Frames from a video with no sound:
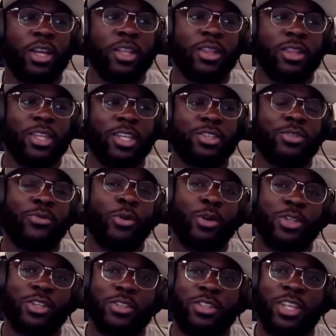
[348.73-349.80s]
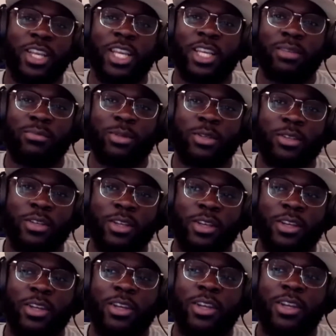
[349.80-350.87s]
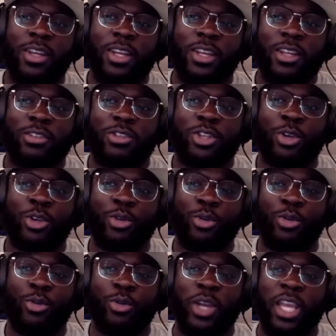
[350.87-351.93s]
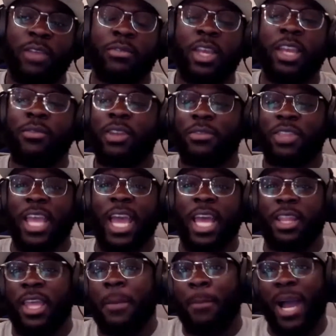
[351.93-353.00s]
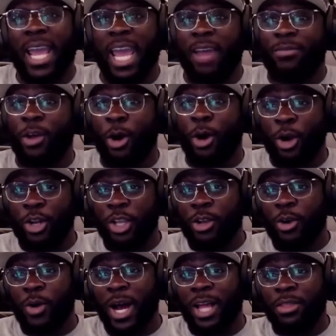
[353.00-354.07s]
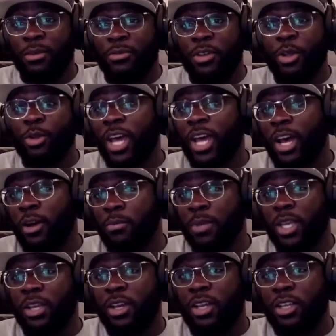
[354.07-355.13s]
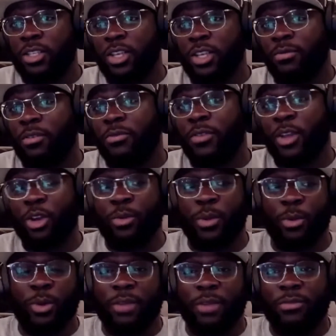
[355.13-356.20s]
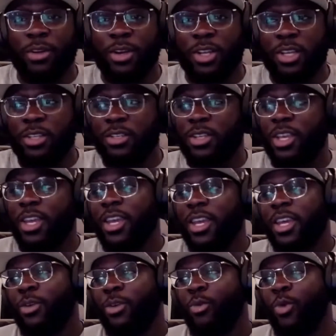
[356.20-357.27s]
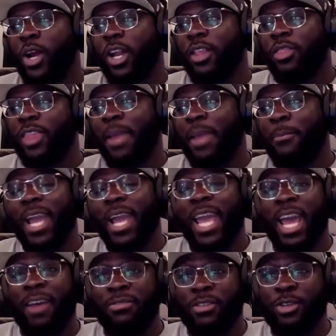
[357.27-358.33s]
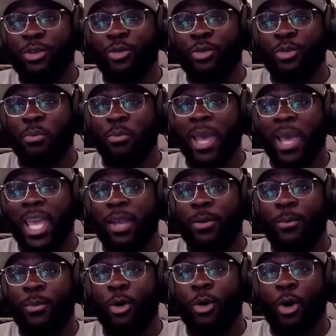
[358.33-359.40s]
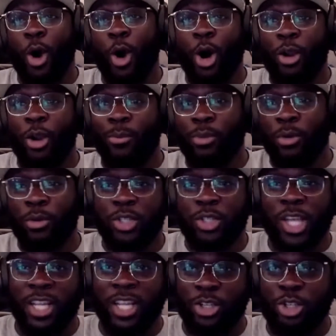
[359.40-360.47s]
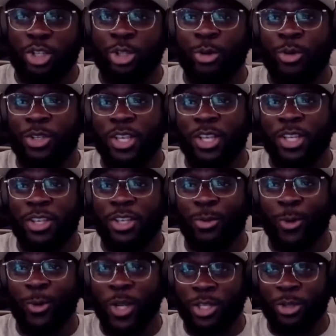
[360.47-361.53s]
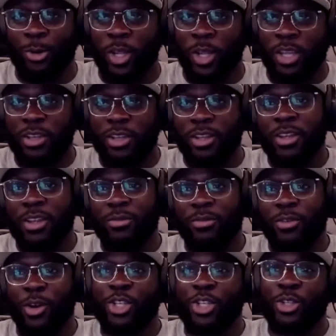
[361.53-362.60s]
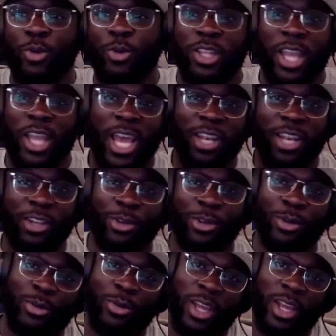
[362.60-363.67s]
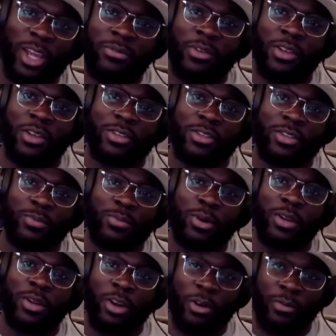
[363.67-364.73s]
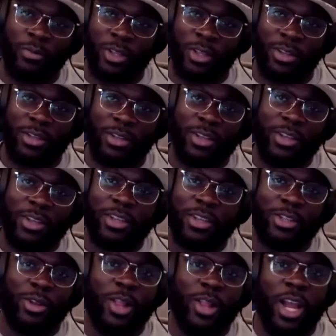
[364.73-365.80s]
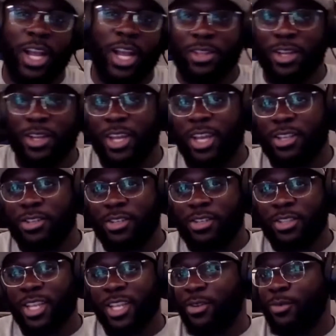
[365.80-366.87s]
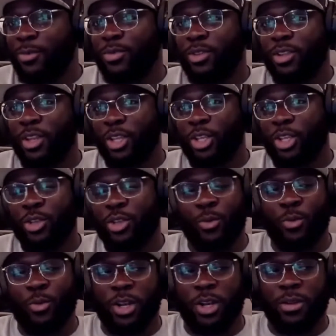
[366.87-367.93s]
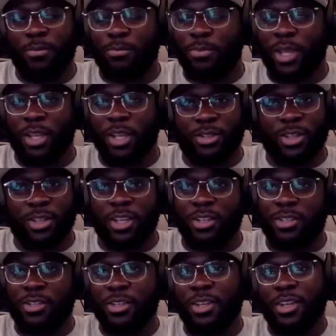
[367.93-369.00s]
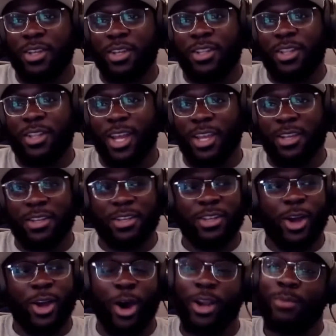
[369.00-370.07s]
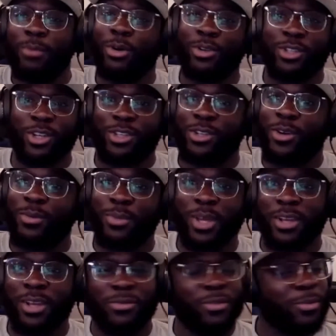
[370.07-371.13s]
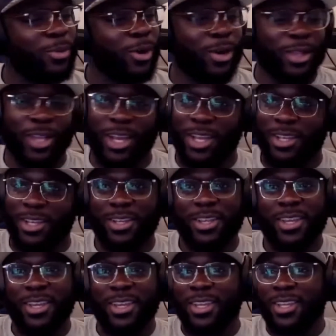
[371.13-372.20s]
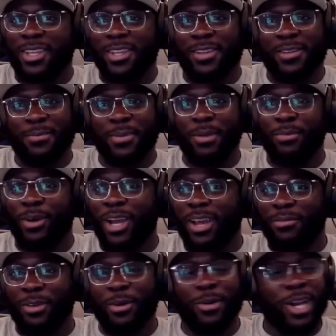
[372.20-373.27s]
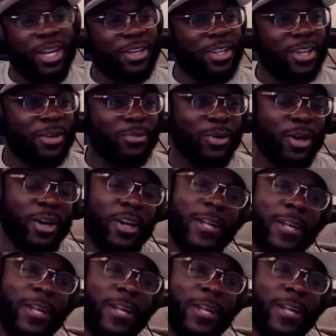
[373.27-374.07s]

this forces teams to even if they might have the audio on the field now because of the film or whatever it is, where they might have to make more audible changes through the season week to week versus they had to do if it's pre-COVID. So like I think that's one of the biggest things. Like audibles are so big in football, like people have no idea. But